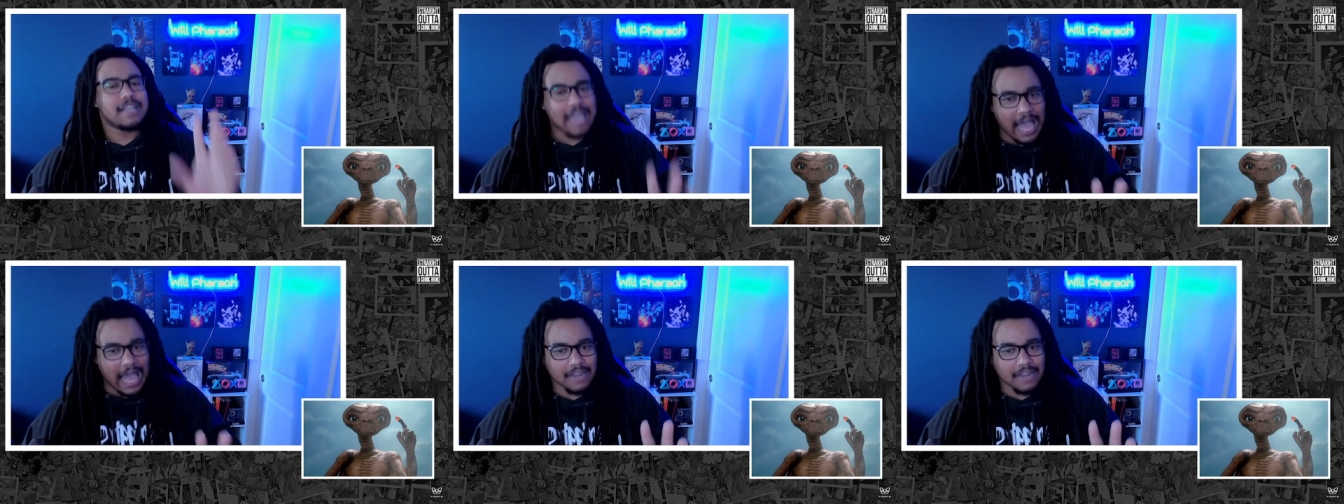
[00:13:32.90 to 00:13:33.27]

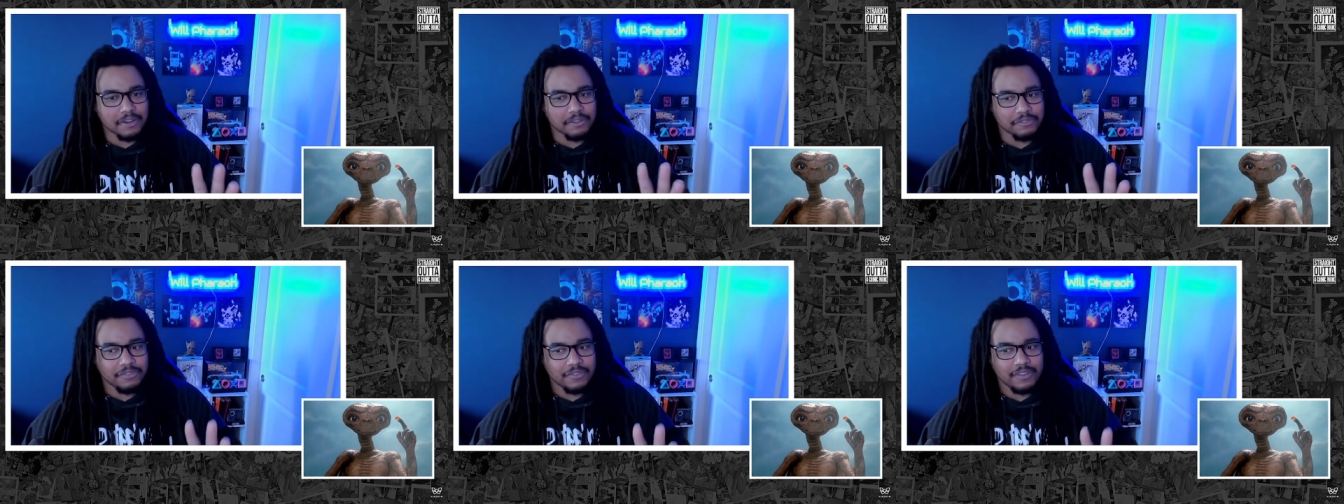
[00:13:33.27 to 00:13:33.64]
kind
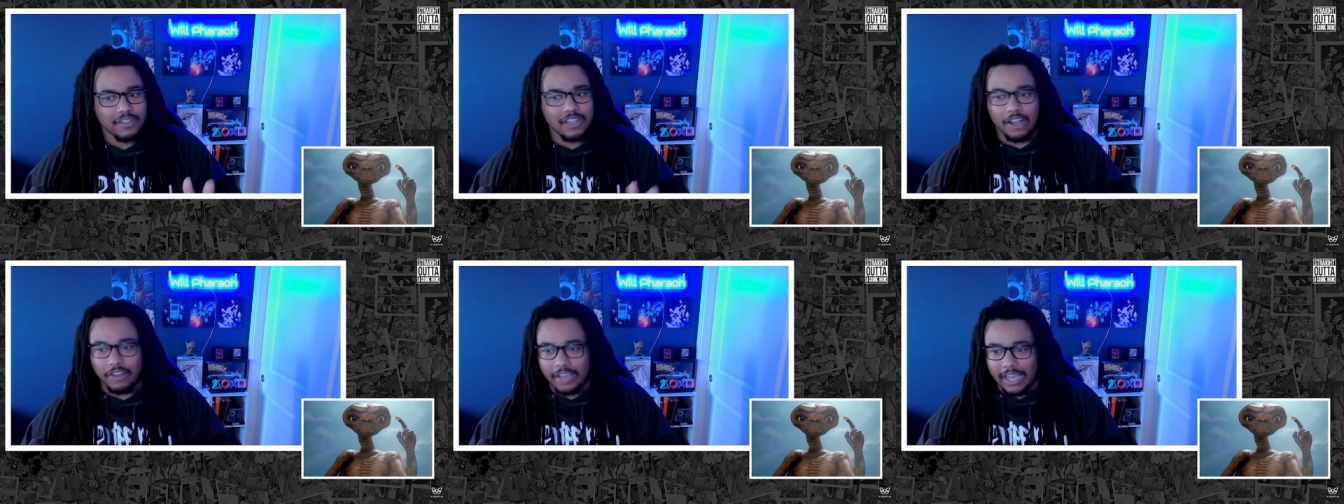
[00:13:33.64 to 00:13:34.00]
of.
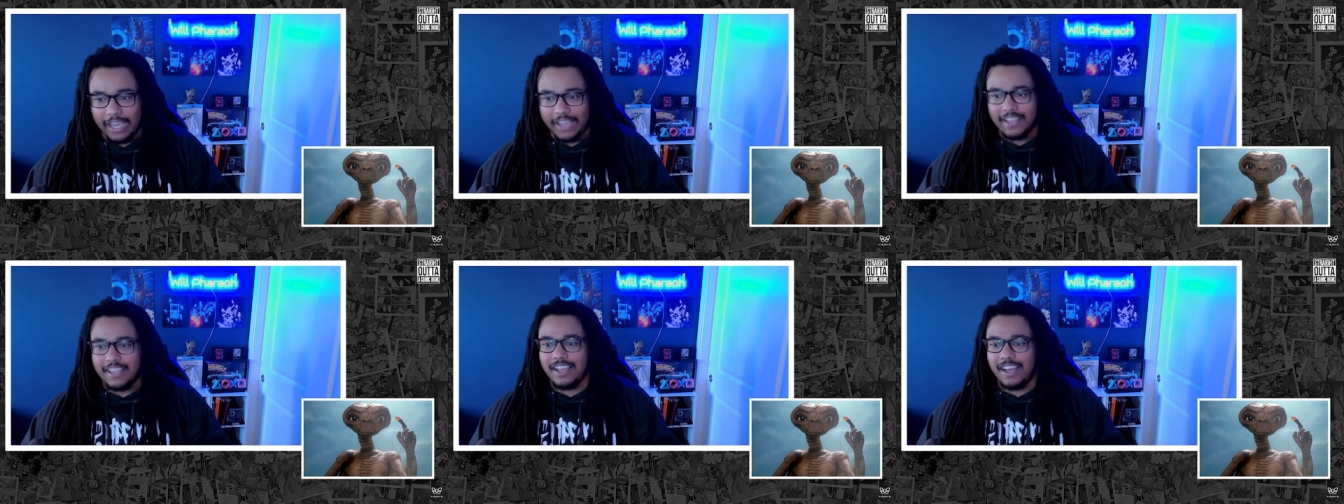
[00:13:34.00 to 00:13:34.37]

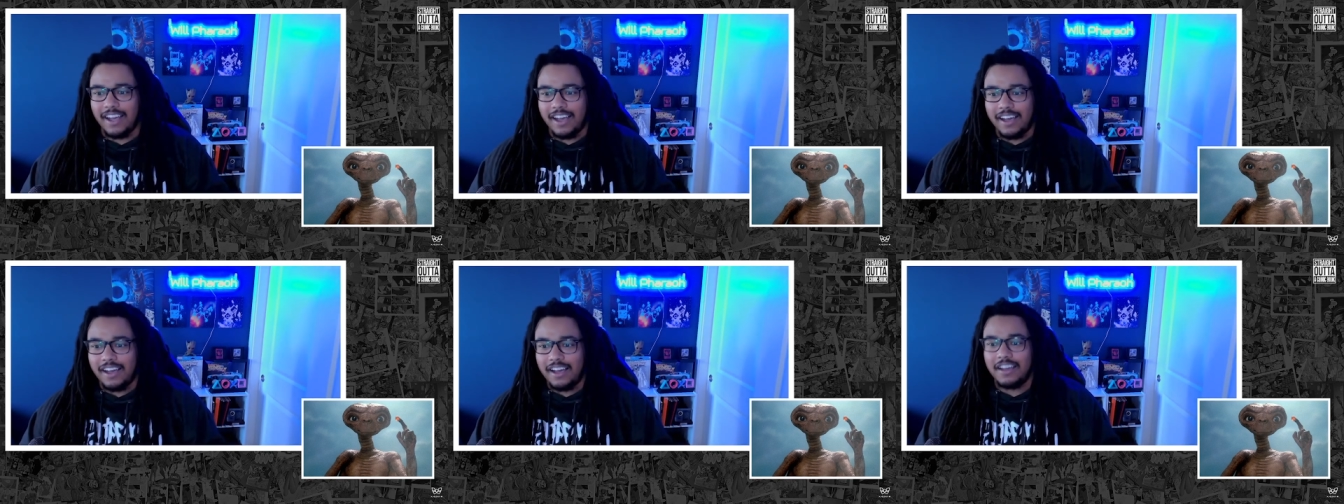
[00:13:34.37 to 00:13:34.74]
Okay.
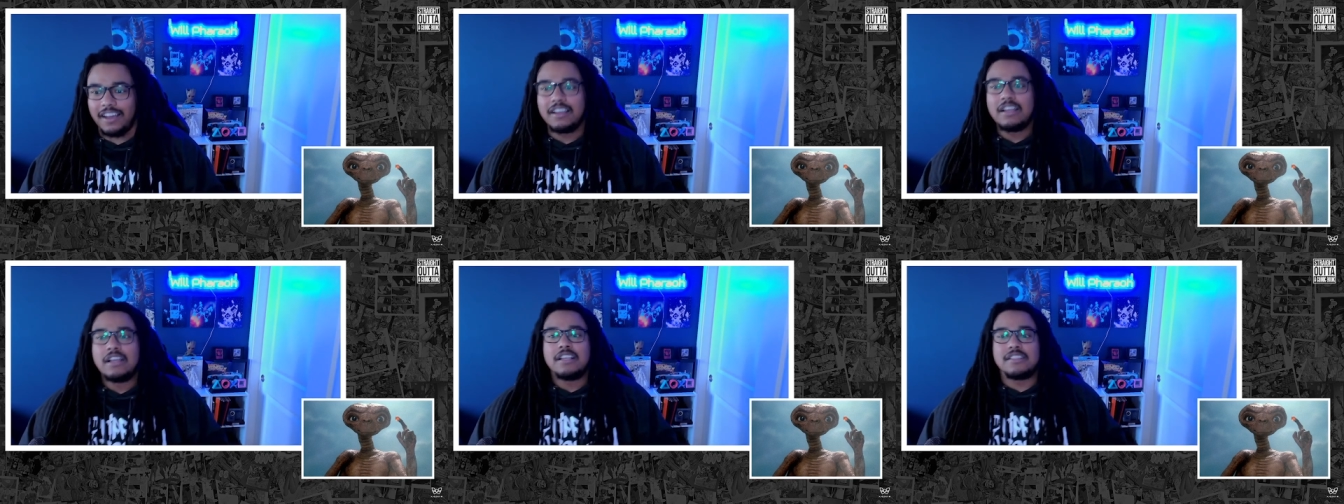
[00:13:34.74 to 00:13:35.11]

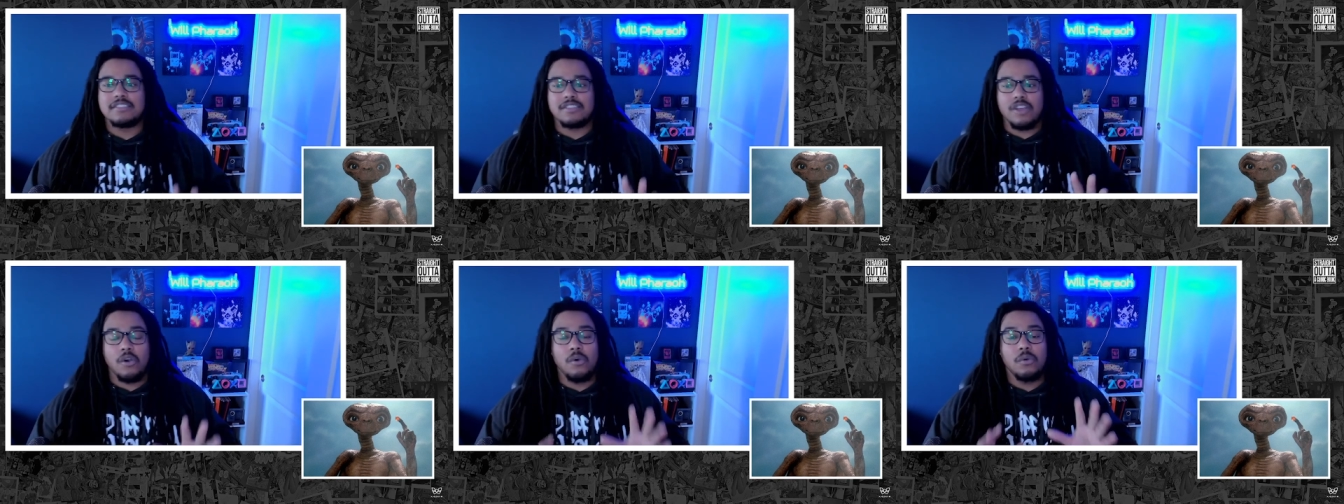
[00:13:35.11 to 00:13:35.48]

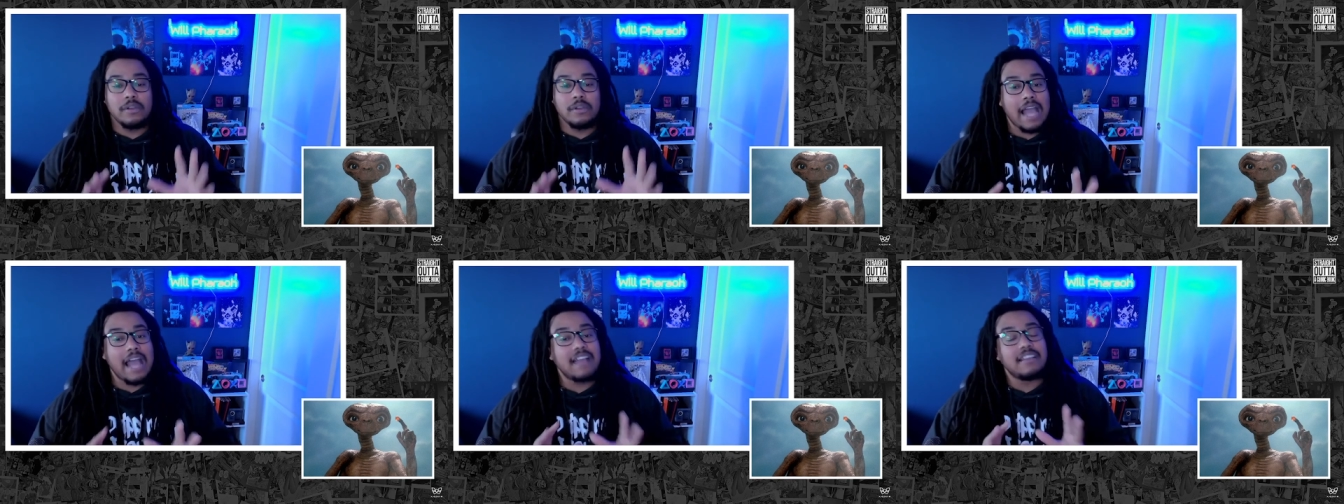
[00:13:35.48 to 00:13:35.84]
So
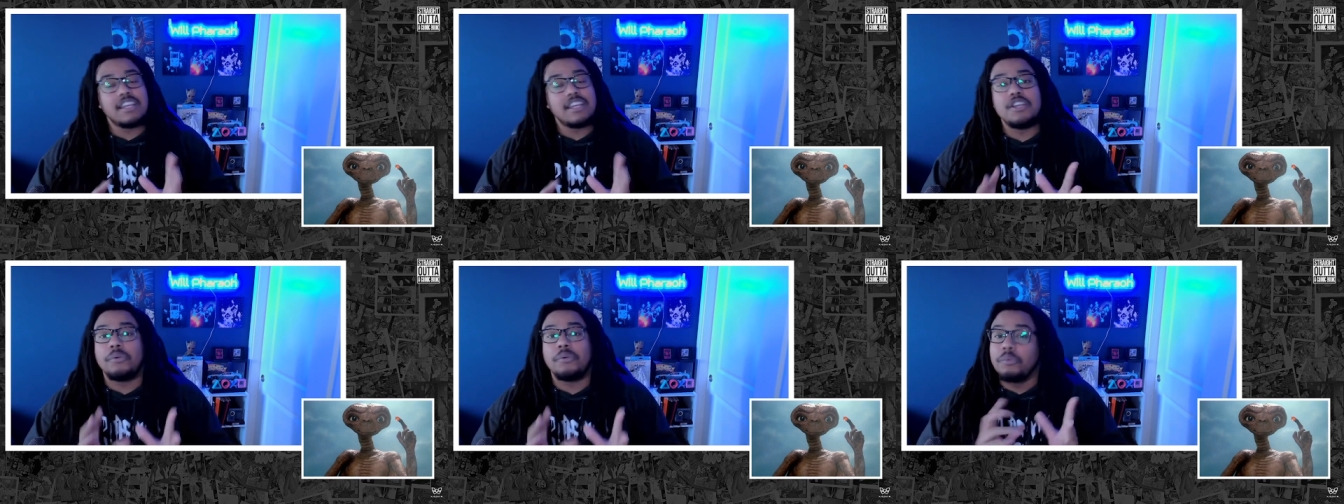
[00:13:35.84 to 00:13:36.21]
not
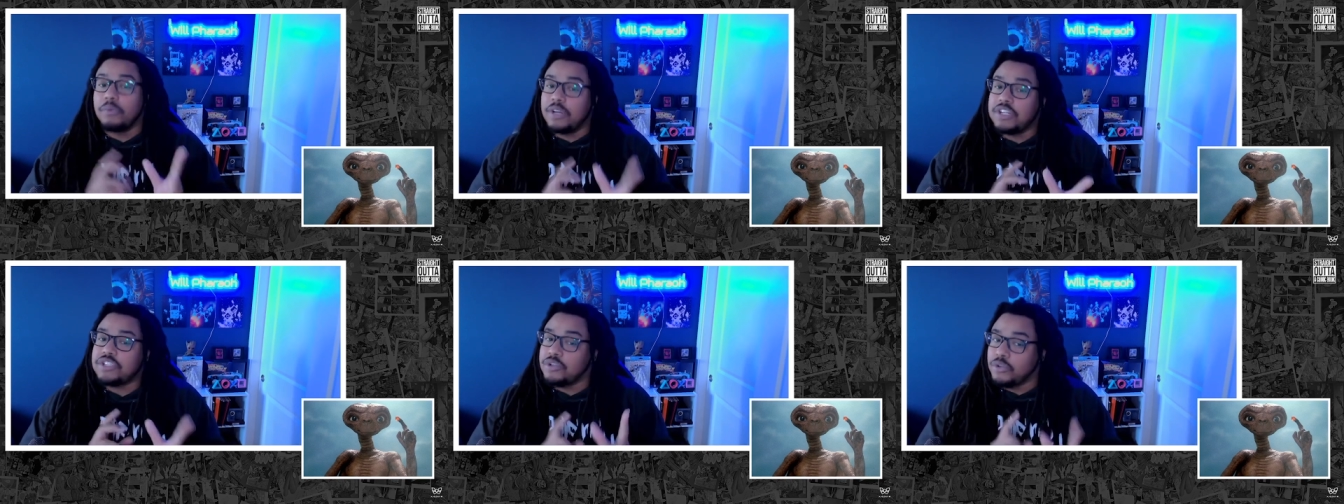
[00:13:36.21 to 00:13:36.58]
the
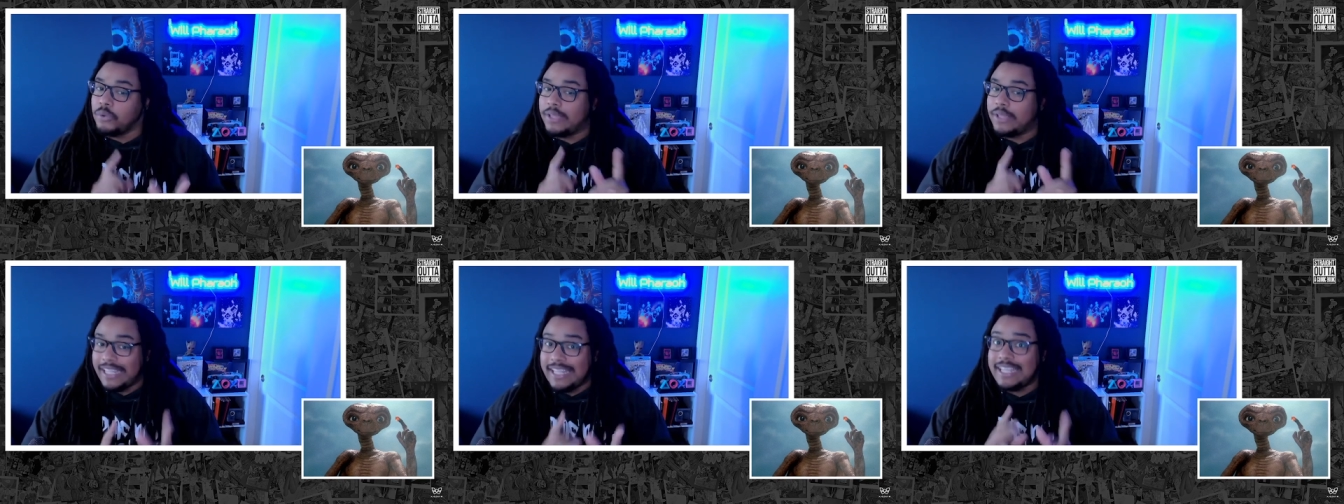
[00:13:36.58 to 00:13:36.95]

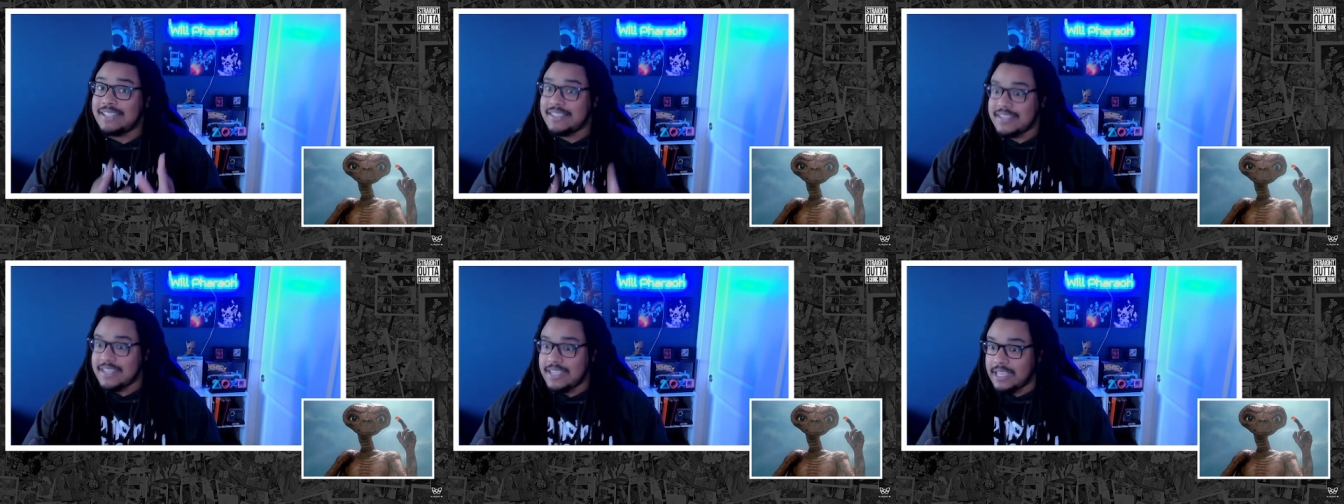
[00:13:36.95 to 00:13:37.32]
original
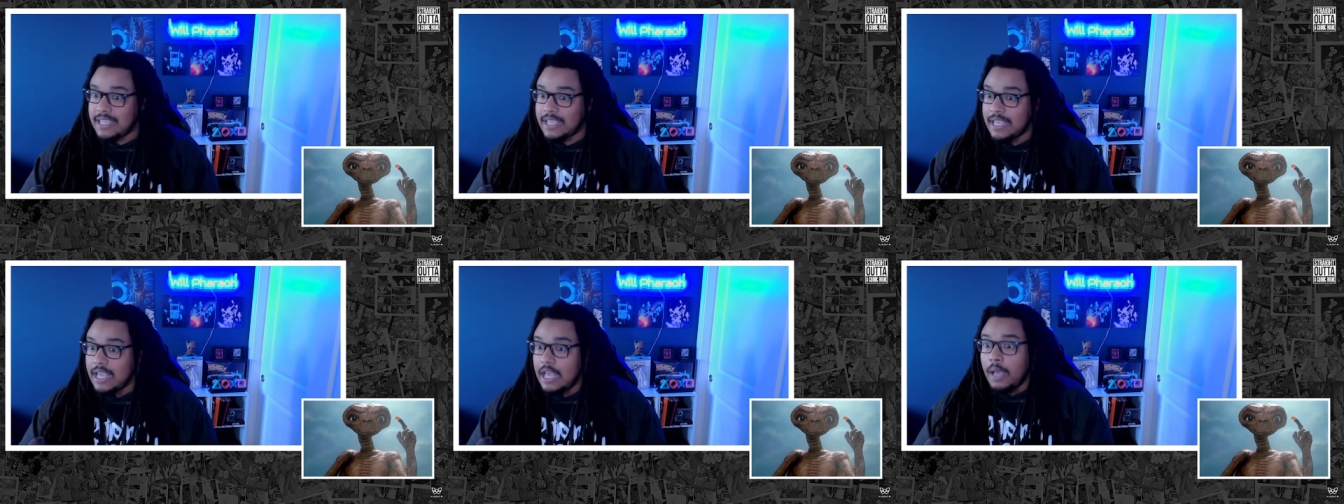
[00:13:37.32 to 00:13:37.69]

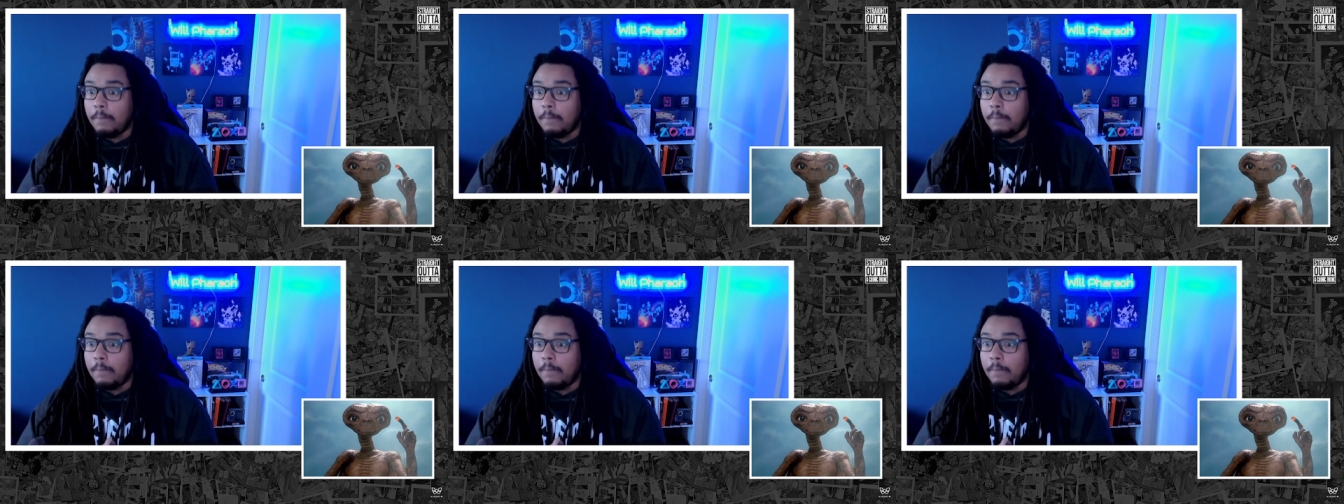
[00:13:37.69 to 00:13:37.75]
E.T.,